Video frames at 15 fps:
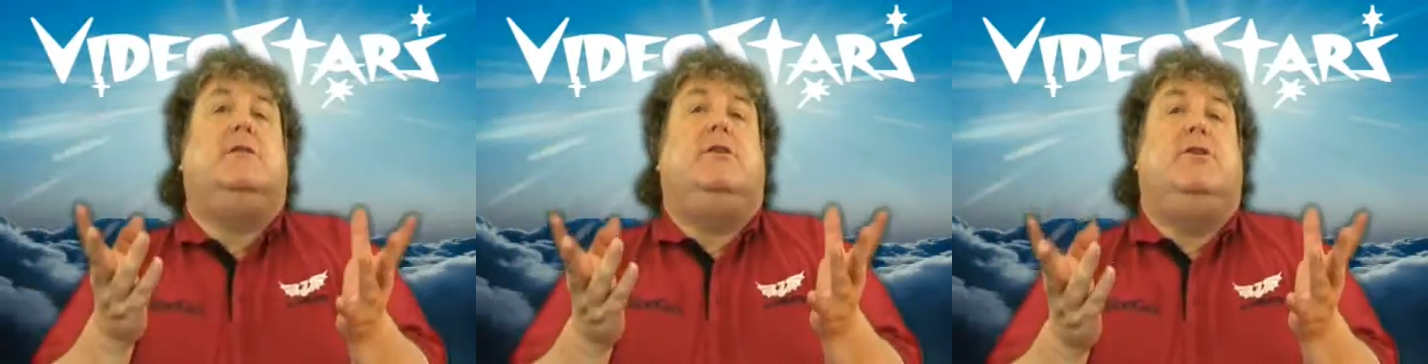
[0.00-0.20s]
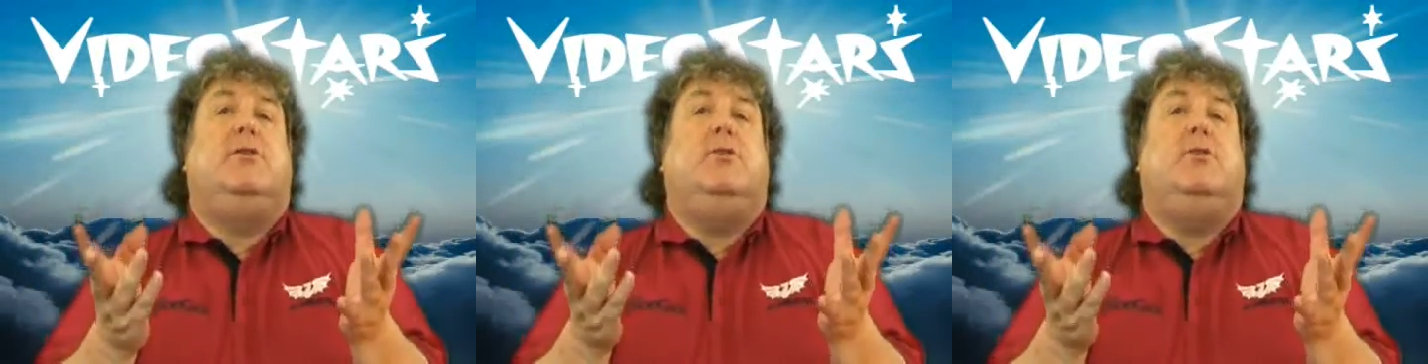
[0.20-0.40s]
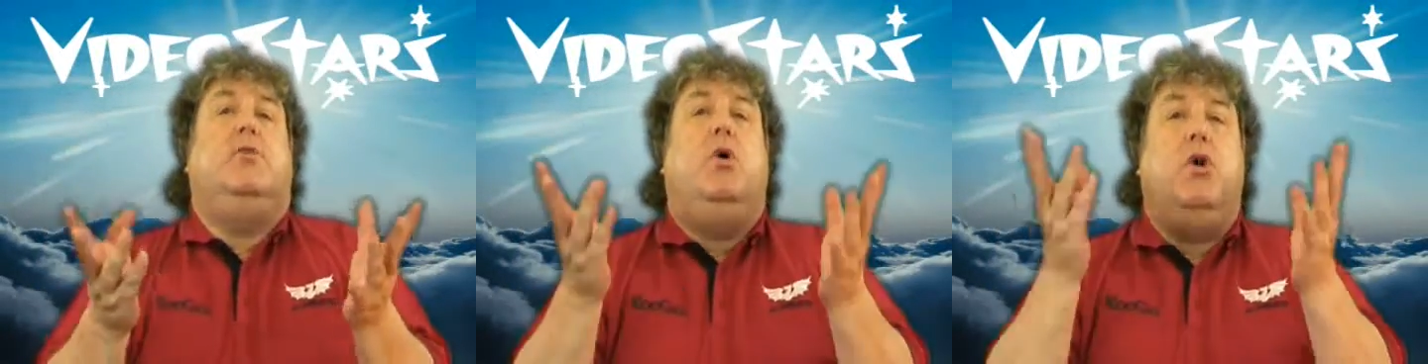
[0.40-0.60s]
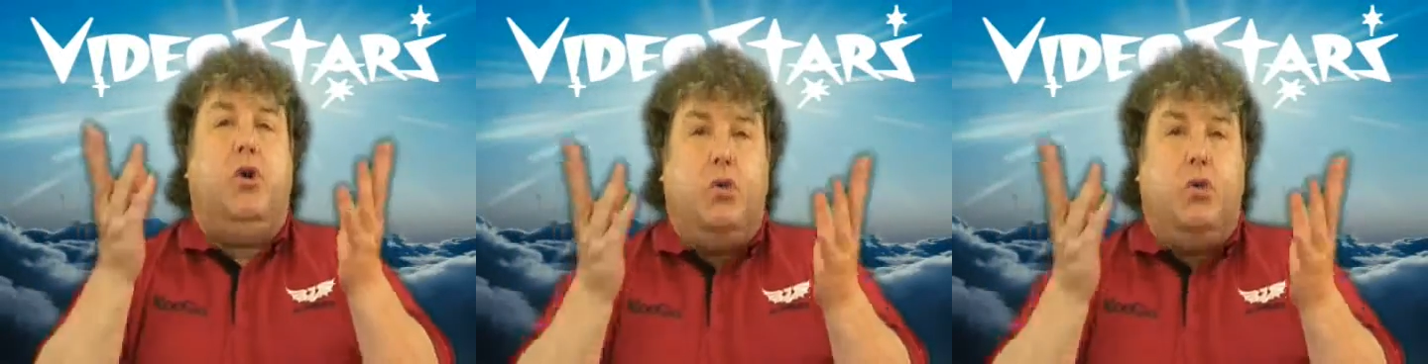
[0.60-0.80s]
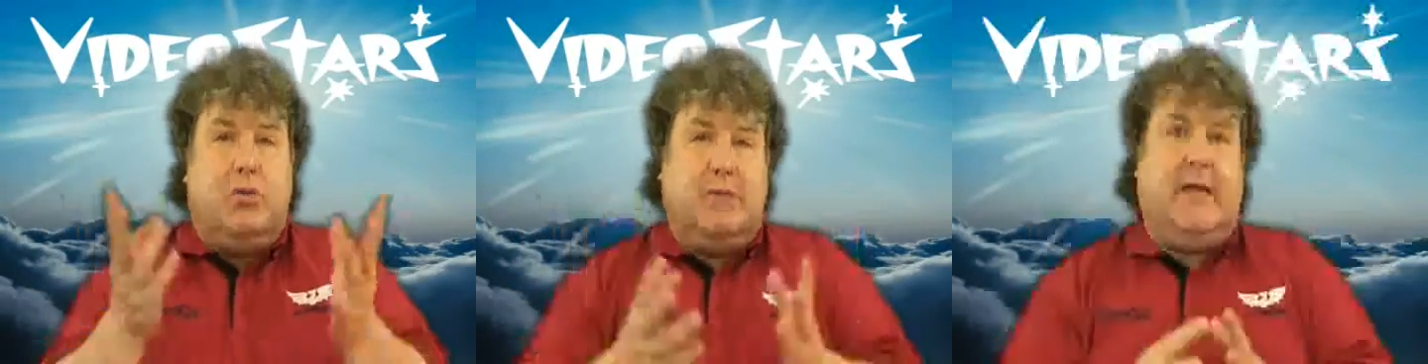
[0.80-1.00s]
to
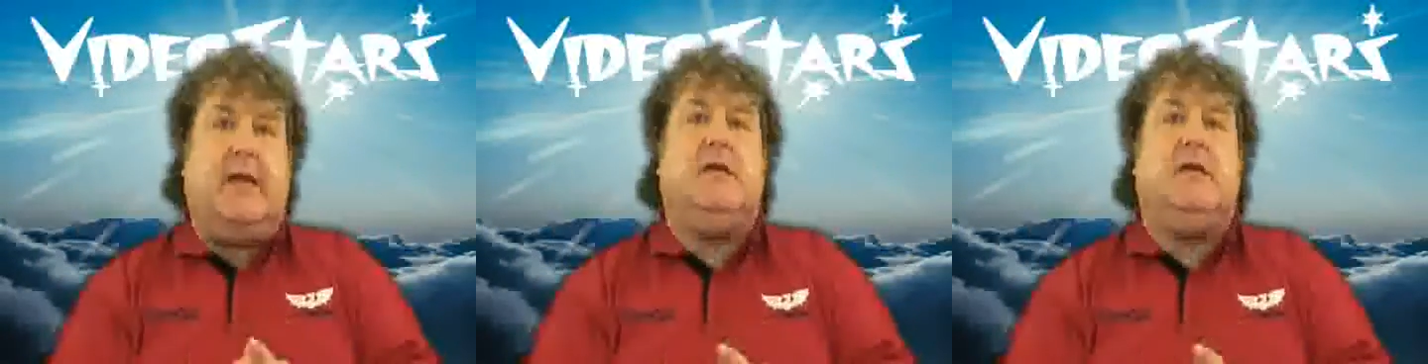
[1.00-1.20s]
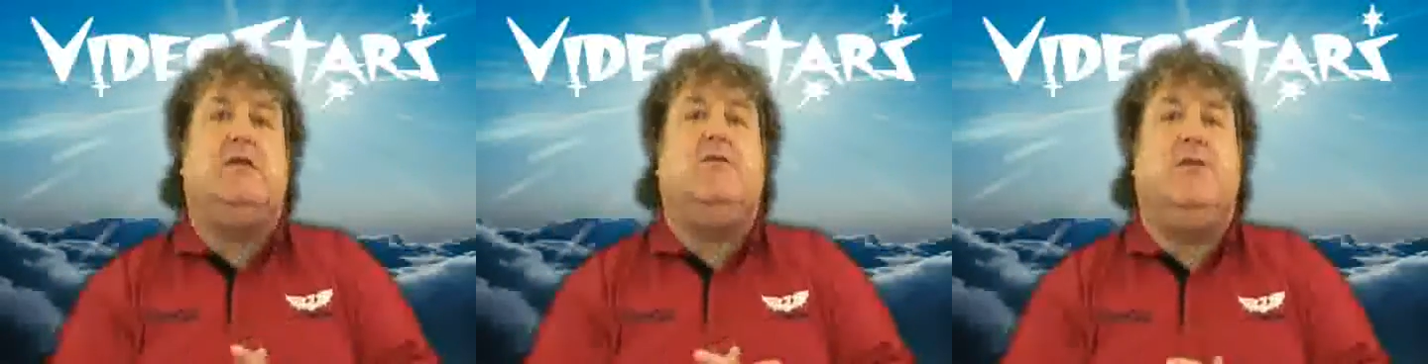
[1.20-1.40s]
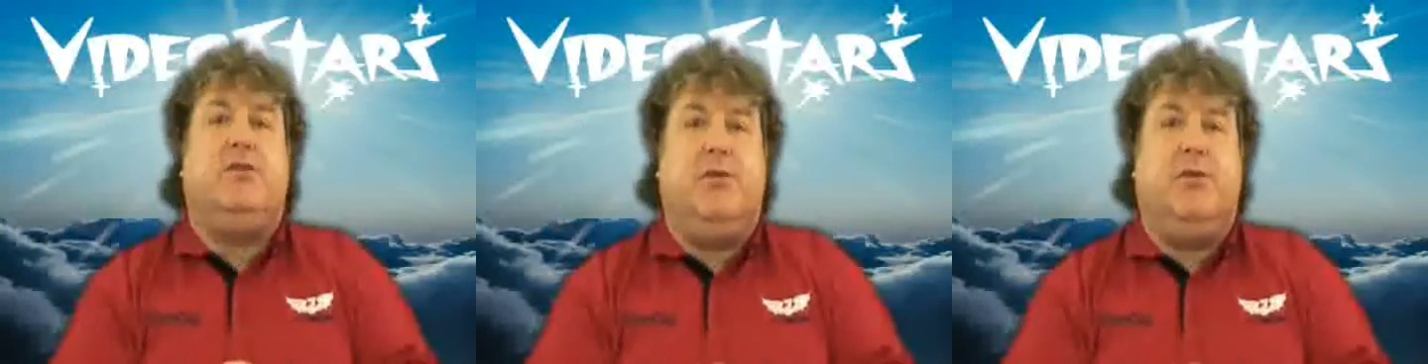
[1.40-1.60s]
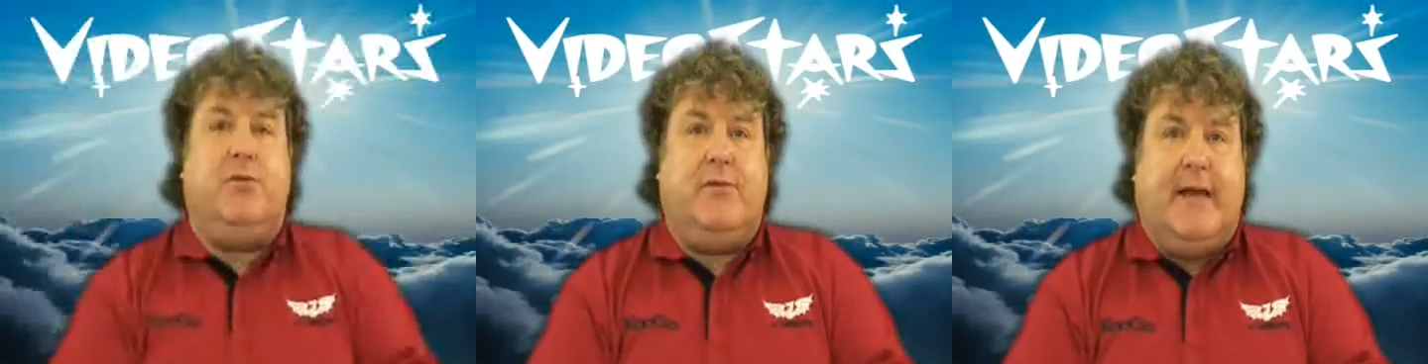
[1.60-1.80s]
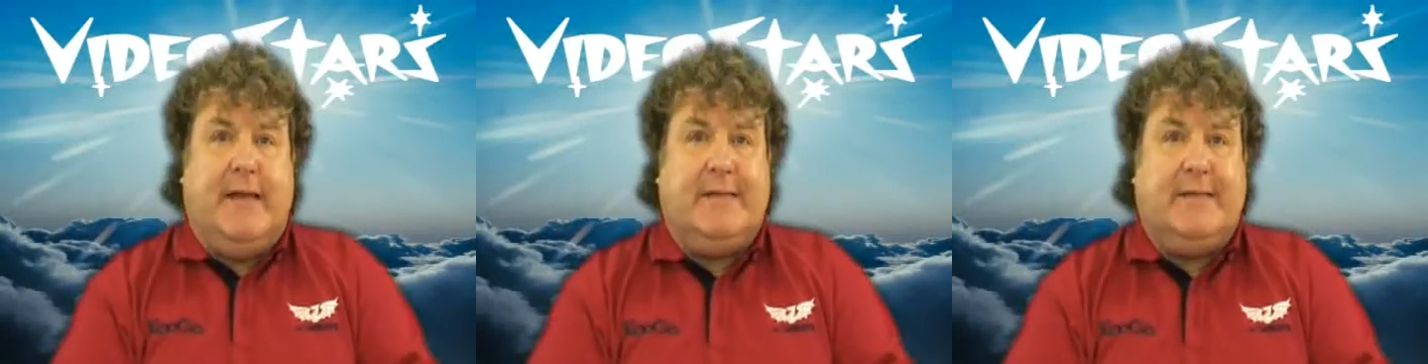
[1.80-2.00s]
your stars for
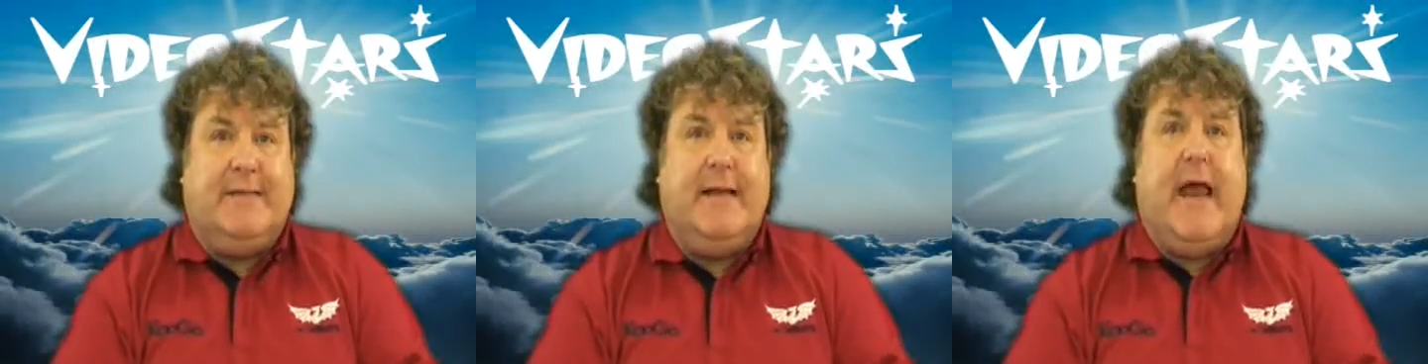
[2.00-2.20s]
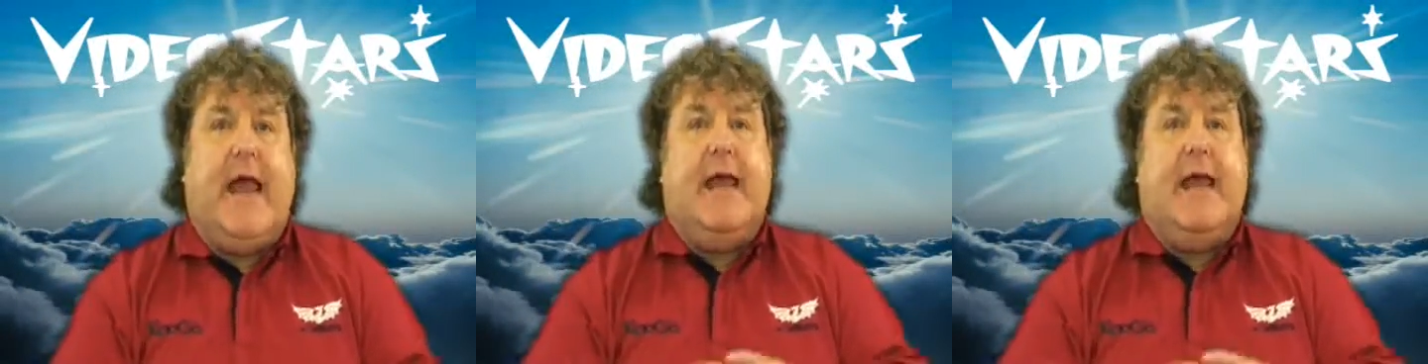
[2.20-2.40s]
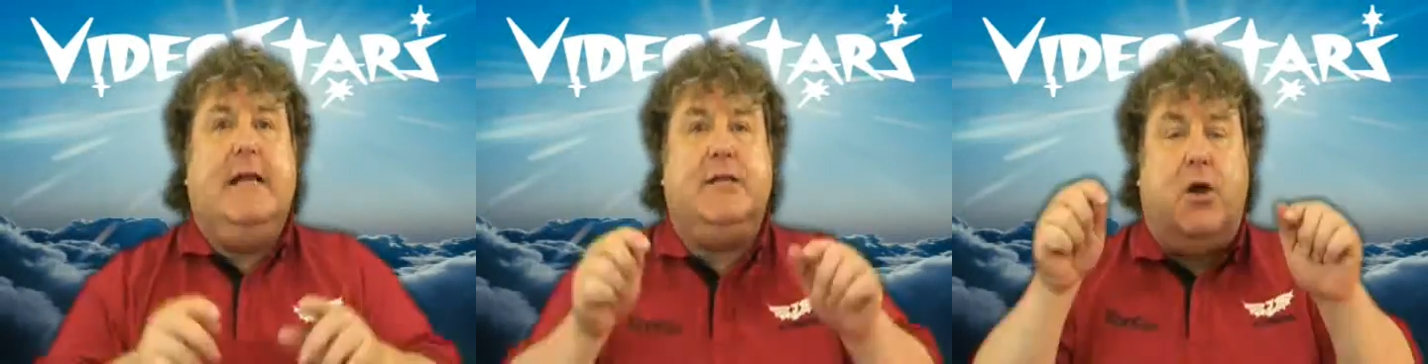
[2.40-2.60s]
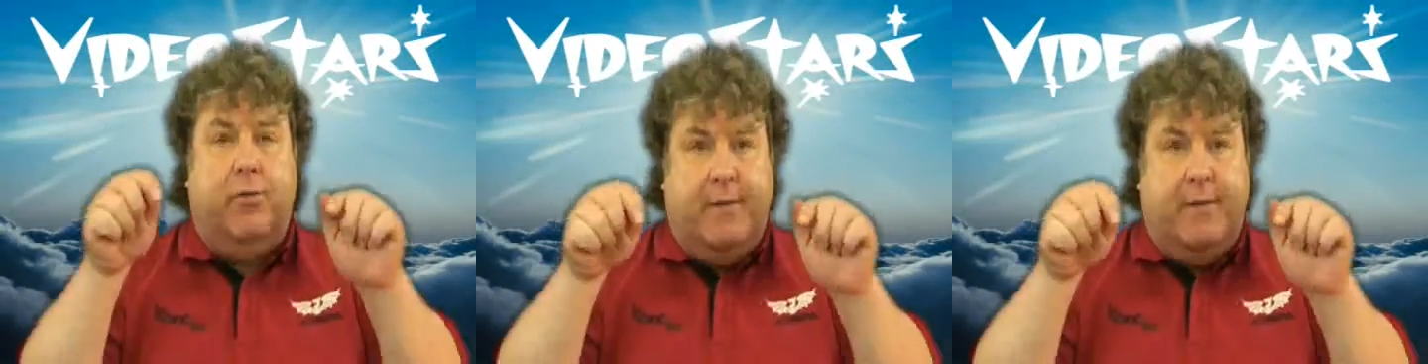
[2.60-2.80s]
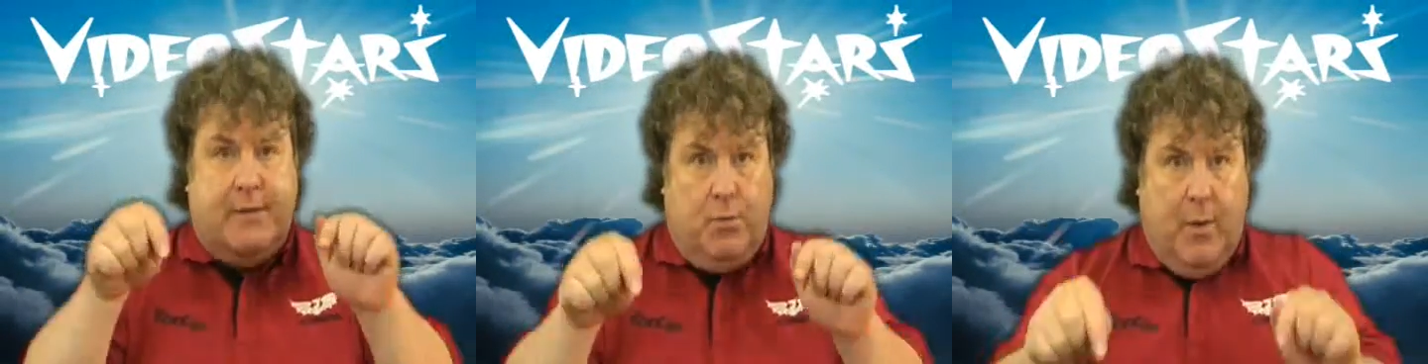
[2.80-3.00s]
2008
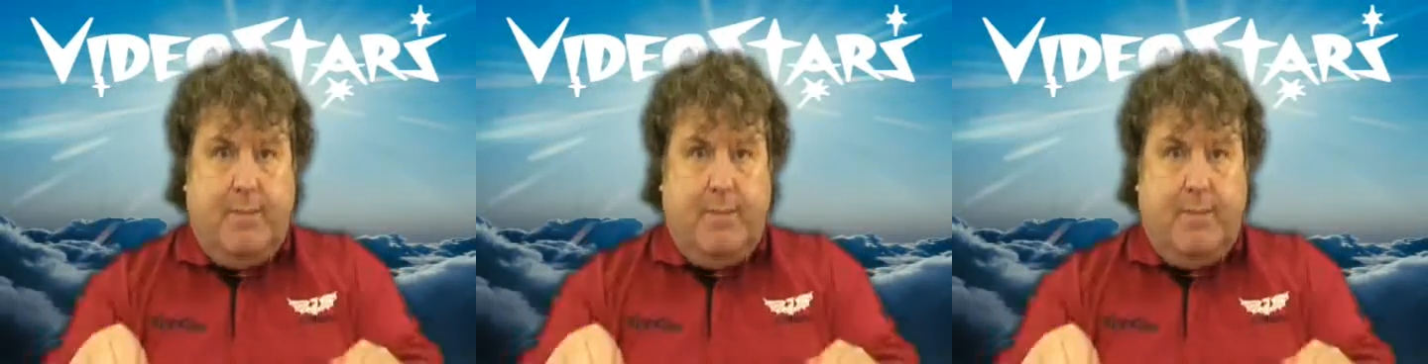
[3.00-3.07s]
on this